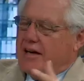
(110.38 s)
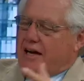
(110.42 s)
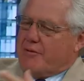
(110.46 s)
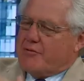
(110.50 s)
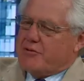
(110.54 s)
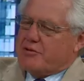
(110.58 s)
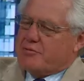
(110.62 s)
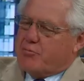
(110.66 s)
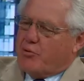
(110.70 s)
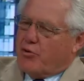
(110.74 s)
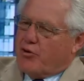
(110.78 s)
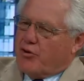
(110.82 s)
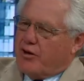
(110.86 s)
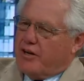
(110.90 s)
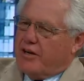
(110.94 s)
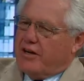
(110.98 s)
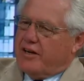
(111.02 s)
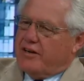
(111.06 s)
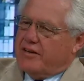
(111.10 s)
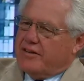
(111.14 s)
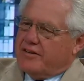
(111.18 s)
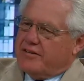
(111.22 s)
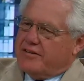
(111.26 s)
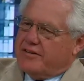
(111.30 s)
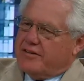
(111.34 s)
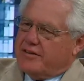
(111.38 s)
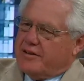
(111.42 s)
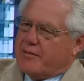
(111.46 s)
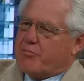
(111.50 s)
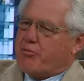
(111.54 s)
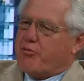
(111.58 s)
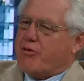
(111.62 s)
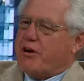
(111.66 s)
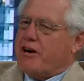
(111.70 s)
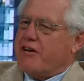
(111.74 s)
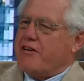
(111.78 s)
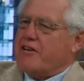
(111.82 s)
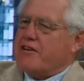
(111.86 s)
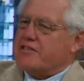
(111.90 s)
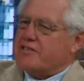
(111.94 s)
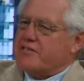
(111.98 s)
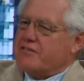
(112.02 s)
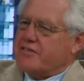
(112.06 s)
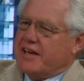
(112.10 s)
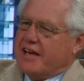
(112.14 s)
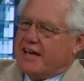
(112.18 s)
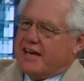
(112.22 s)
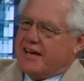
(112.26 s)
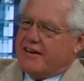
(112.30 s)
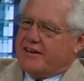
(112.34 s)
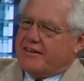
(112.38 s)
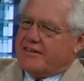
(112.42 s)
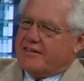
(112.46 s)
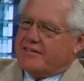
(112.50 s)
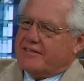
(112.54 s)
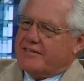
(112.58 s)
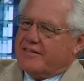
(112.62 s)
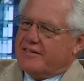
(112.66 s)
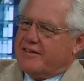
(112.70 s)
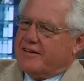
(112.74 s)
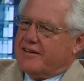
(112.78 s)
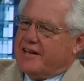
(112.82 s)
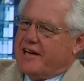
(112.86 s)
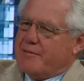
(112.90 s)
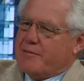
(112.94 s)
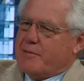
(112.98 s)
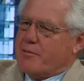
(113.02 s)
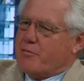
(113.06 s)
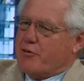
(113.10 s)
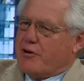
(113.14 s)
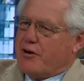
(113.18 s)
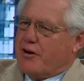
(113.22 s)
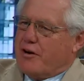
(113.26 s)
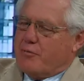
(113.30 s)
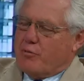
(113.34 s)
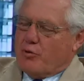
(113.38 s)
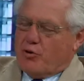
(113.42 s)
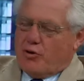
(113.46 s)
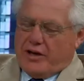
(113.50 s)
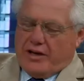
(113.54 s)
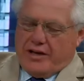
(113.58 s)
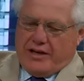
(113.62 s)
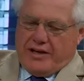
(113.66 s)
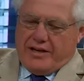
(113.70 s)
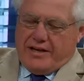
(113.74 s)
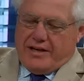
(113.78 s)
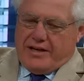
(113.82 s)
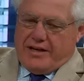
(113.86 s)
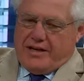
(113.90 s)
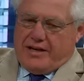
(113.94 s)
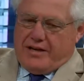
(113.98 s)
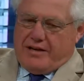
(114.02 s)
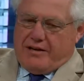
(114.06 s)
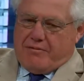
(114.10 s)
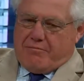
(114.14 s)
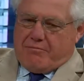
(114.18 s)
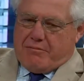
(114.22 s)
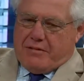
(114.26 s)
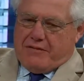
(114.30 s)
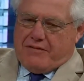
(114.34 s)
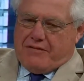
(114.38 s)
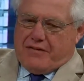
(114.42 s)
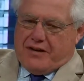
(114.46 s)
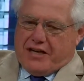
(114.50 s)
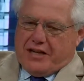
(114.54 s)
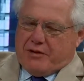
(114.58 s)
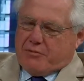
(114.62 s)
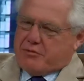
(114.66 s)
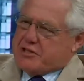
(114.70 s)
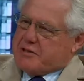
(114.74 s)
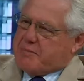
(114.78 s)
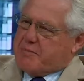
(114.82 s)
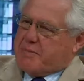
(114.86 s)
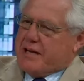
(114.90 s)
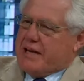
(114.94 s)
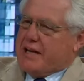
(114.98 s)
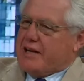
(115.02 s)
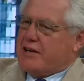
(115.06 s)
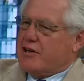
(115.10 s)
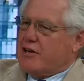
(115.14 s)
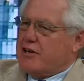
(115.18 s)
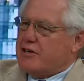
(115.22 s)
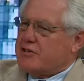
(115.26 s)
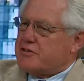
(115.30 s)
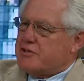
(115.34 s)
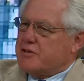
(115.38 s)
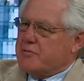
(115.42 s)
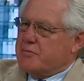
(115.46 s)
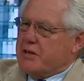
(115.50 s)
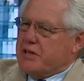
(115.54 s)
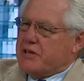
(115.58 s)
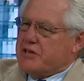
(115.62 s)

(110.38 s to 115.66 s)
uh, I was born in the prairies of Canada. Yeah. I'm a prairie boy. Yeah. My father was a Pentecostal